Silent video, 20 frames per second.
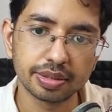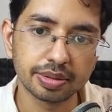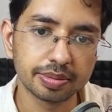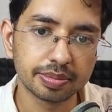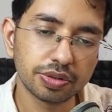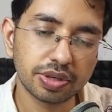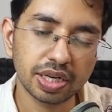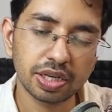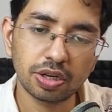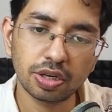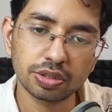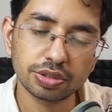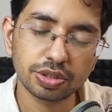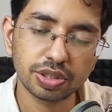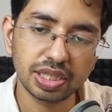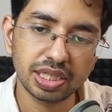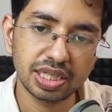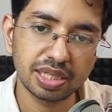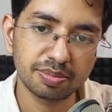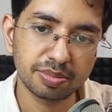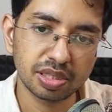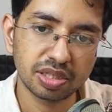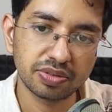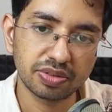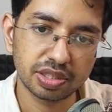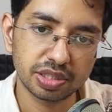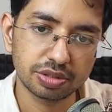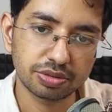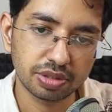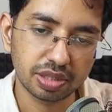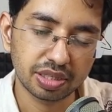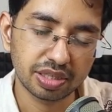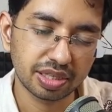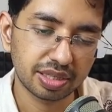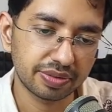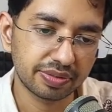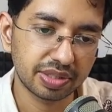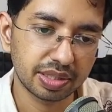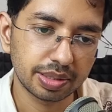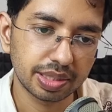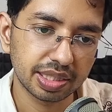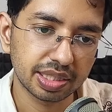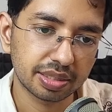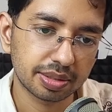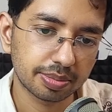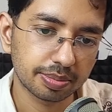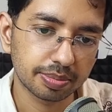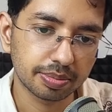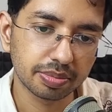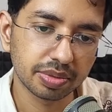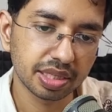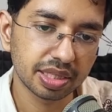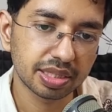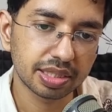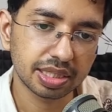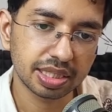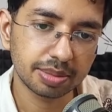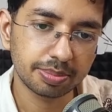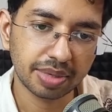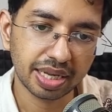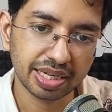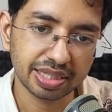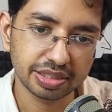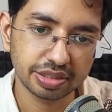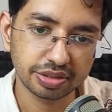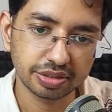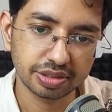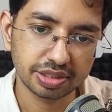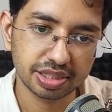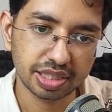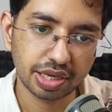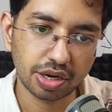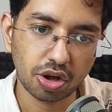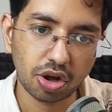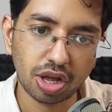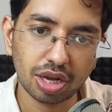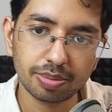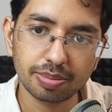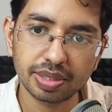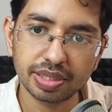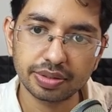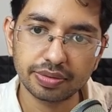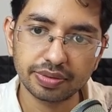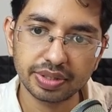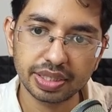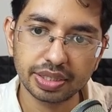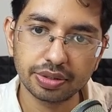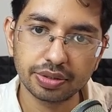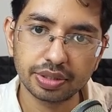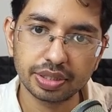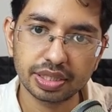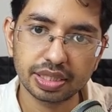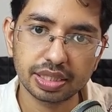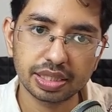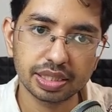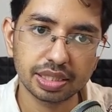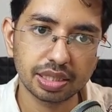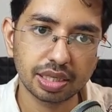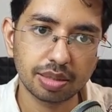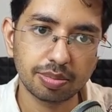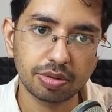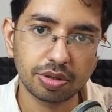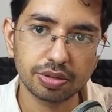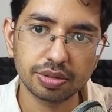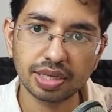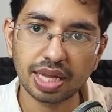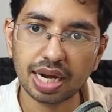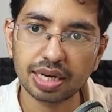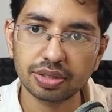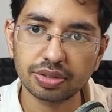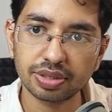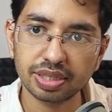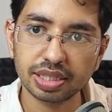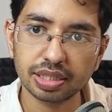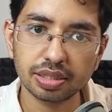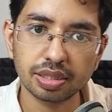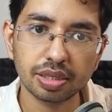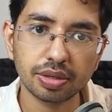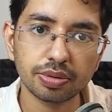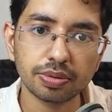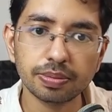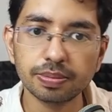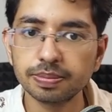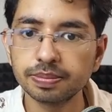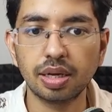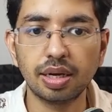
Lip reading: You can also enable virtual deliverability manager and all, but we don't care about that right now.